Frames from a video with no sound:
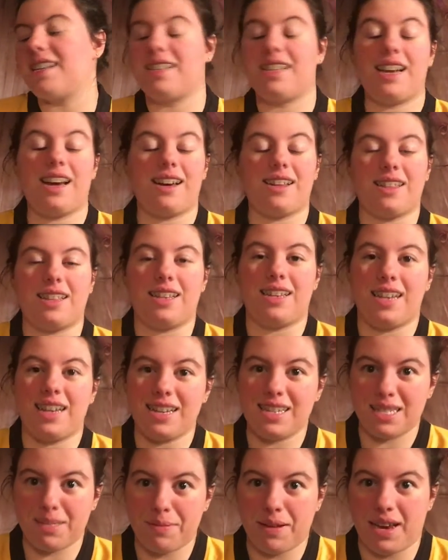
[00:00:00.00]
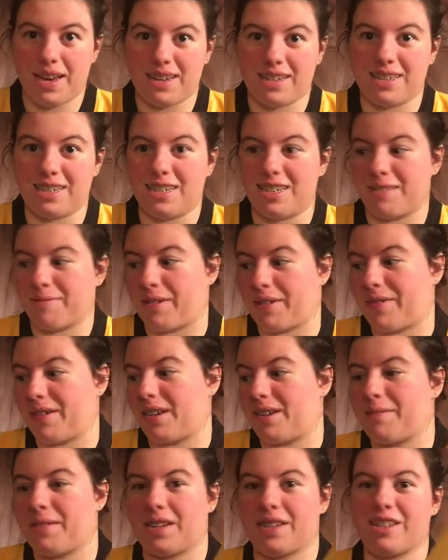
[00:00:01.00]
Now the next package, and my
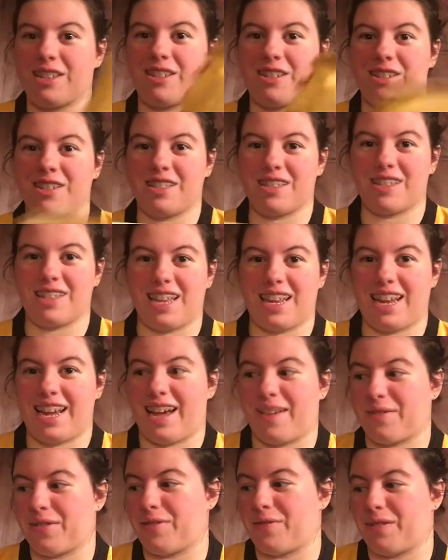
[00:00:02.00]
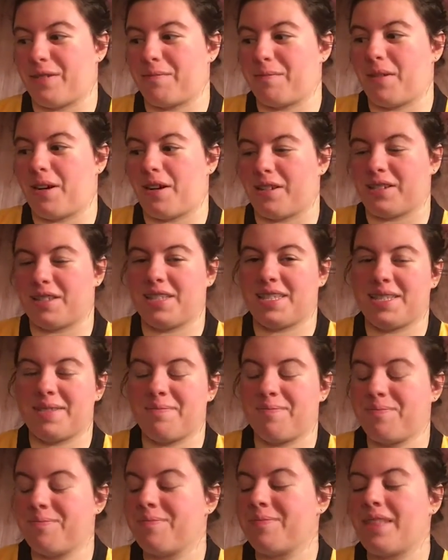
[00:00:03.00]
final package that I have to unbox,
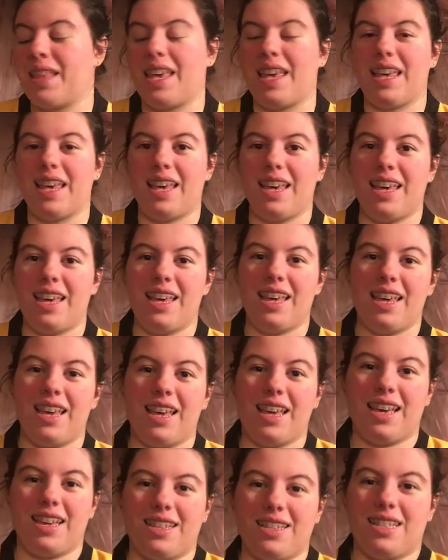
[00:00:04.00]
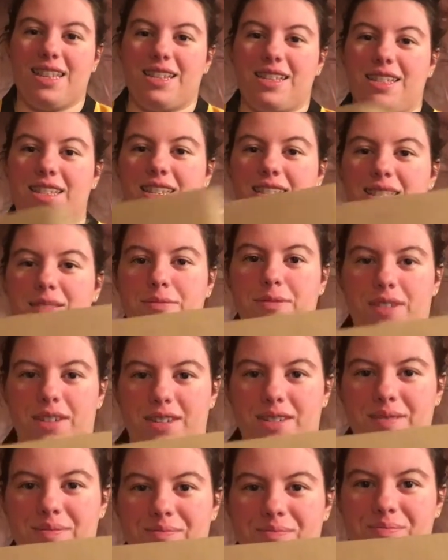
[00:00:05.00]
is this
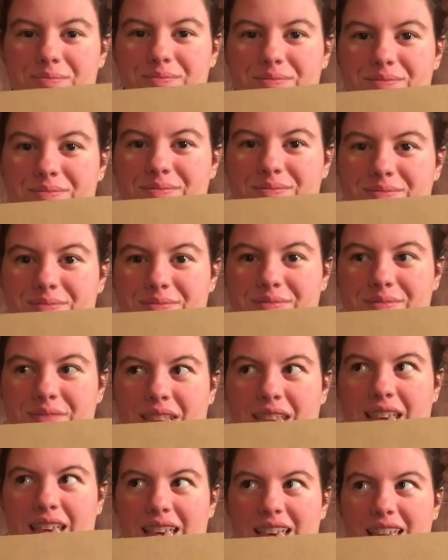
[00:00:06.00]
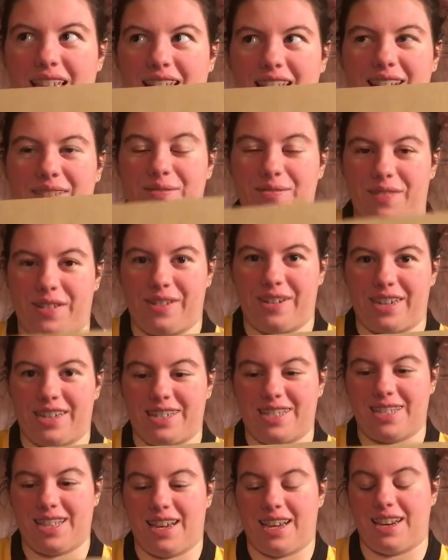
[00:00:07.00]
one and I'm very
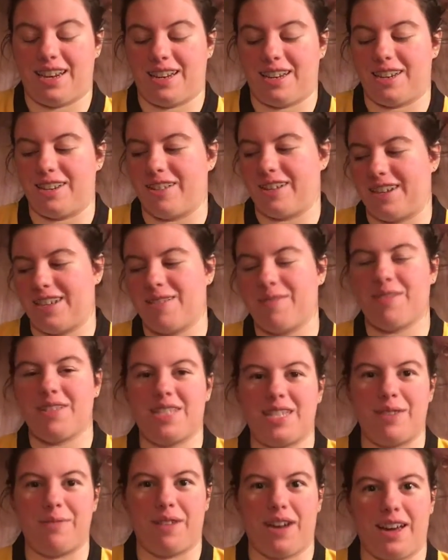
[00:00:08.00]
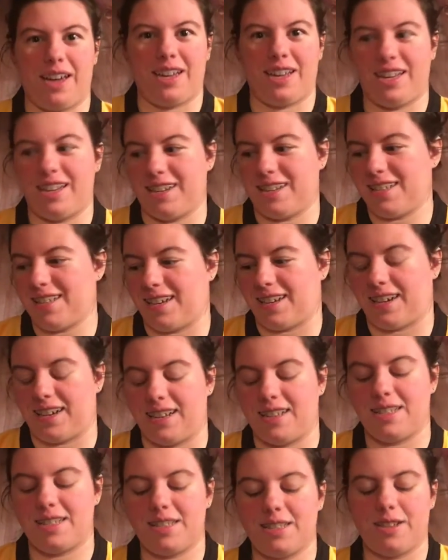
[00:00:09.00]
excited. You guys will see why in a
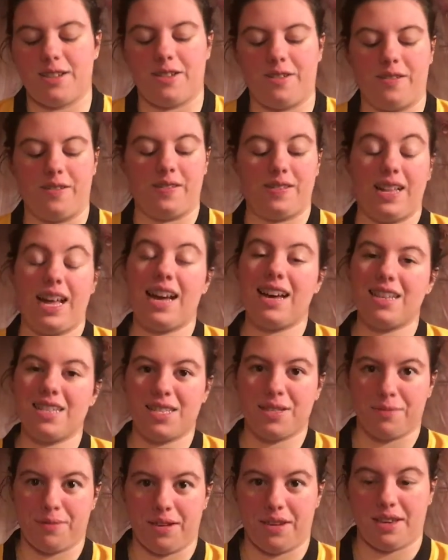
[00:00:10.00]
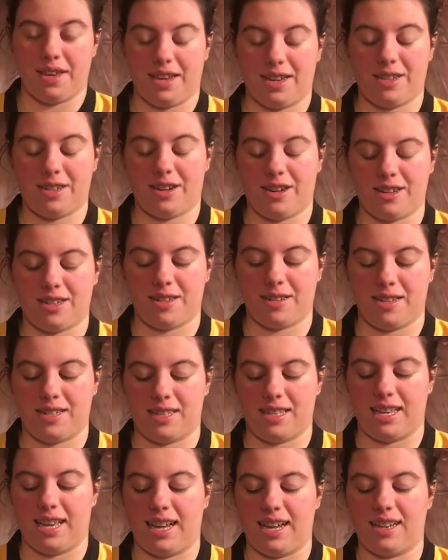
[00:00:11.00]
second. So last week, I talked
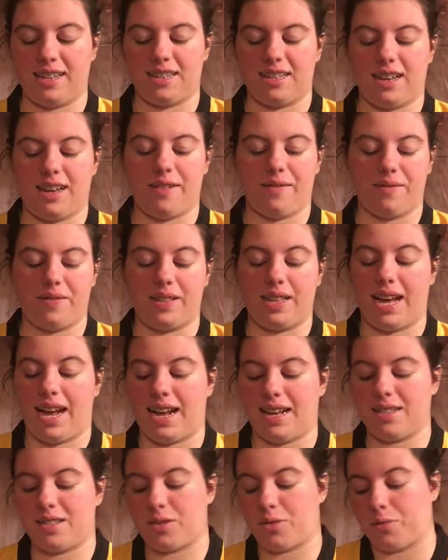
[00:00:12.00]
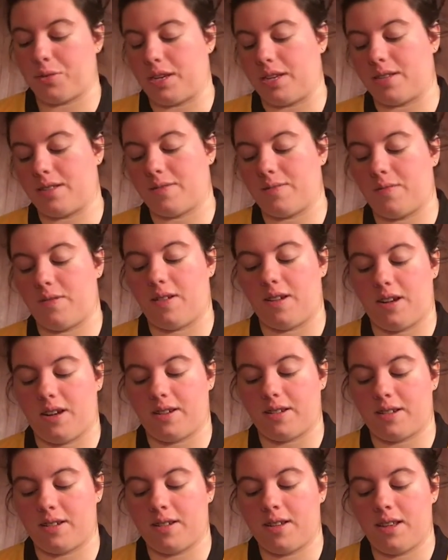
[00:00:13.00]
at the end of last week's
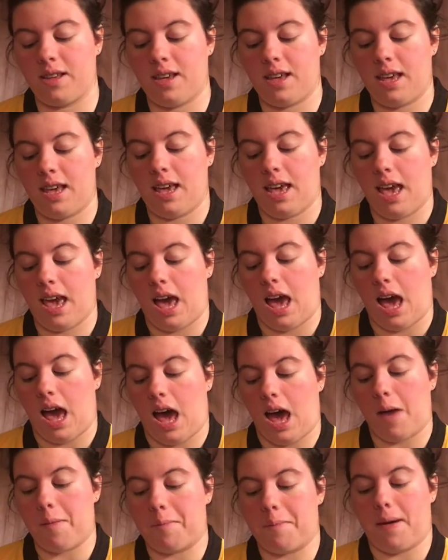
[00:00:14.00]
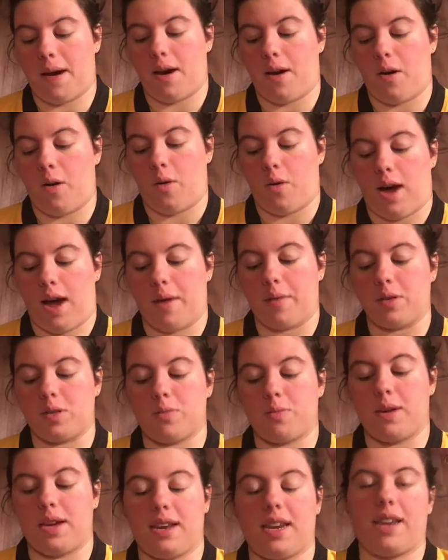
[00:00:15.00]
vlog about I
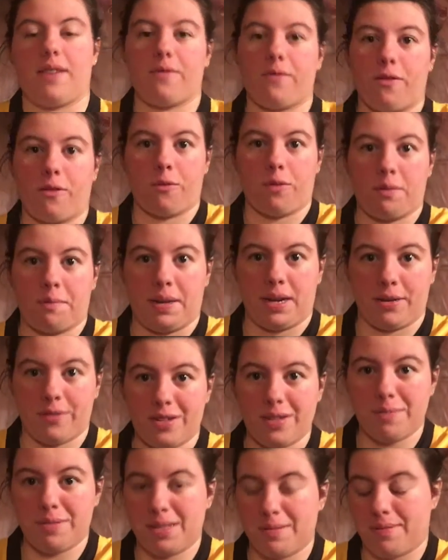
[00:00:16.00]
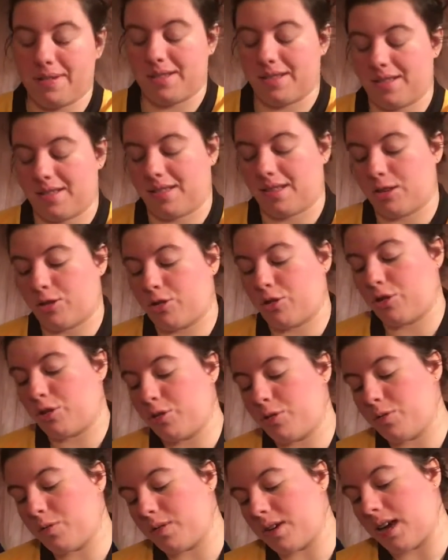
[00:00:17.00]
was waiting for one of my Christmas presents
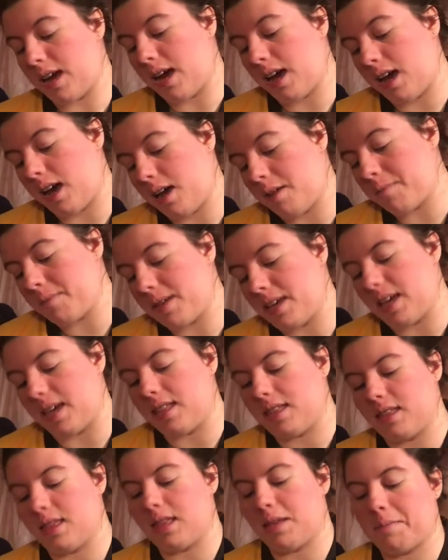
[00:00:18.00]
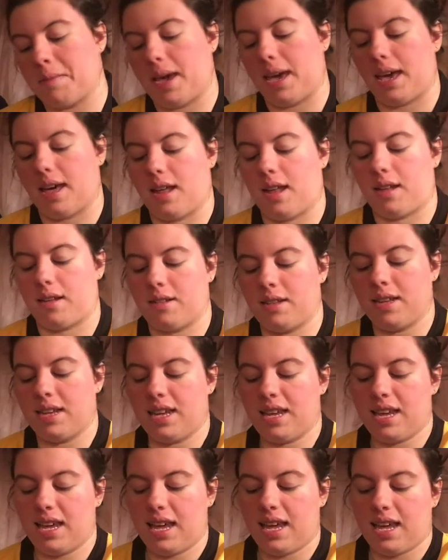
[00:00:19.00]
to come in the mail.
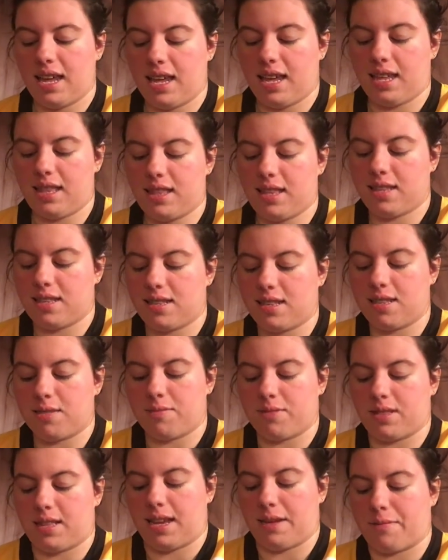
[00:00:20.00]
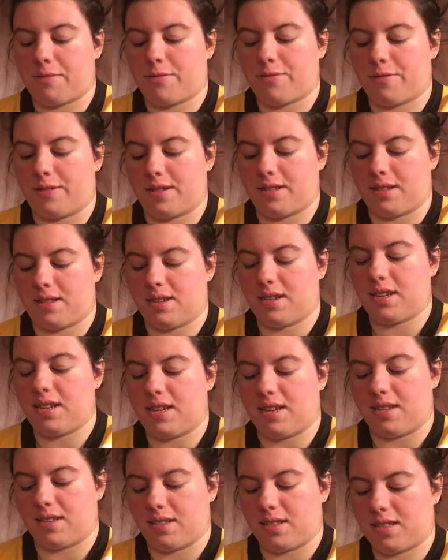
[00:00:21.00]
And this is what that present
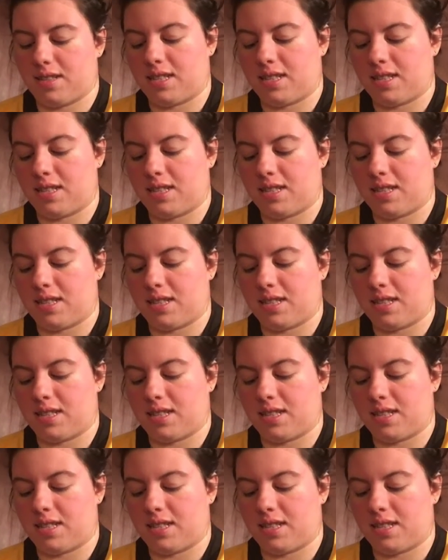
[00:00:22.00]
is.